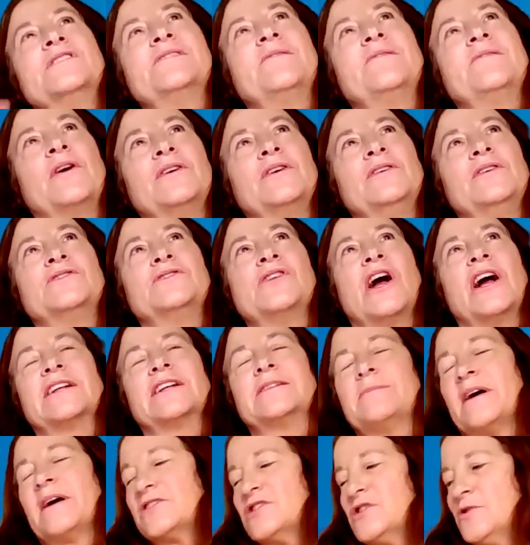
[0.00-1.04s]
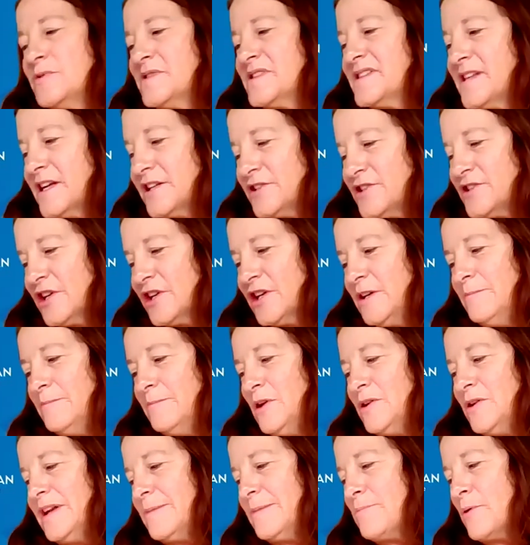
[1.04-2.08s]
first of all, you talked about she was such a
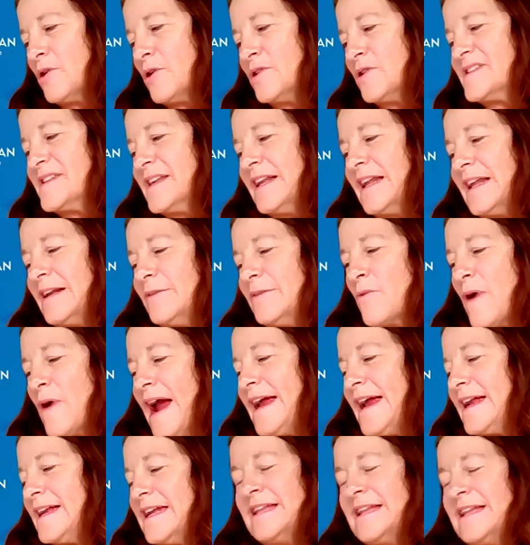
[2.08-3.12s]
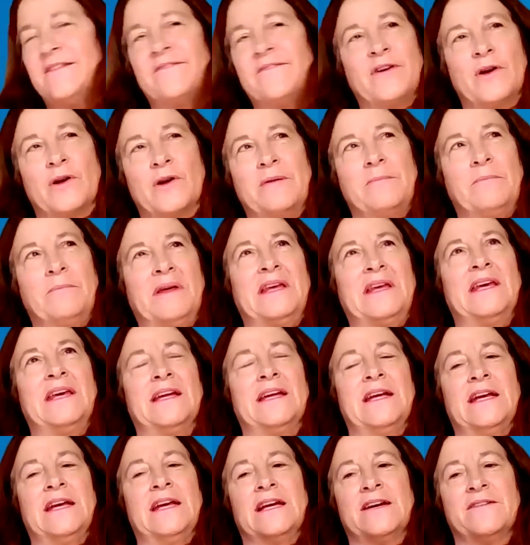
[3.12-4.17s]
community person, and right in the very
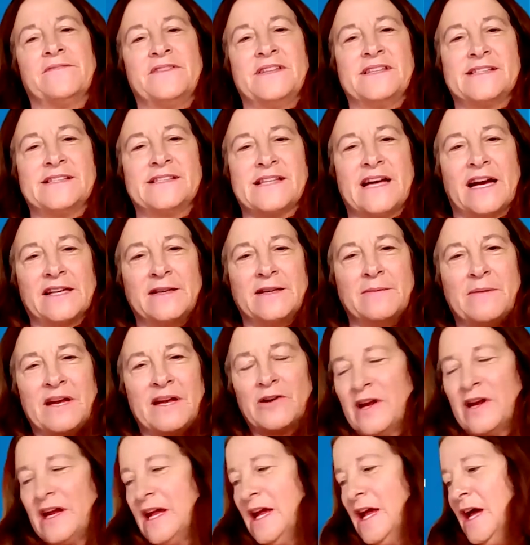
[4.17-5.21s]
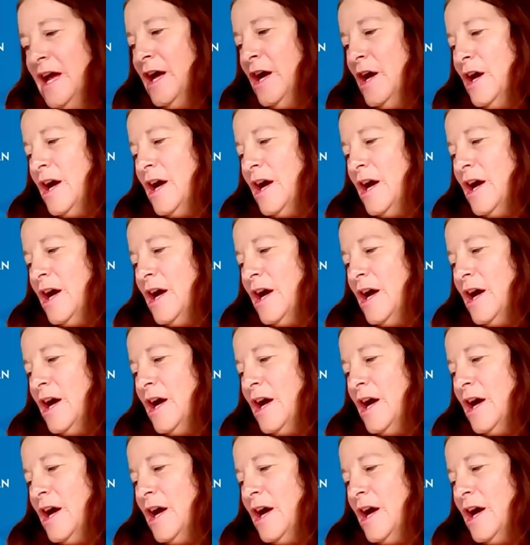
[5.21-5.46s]
beginning of this documentary,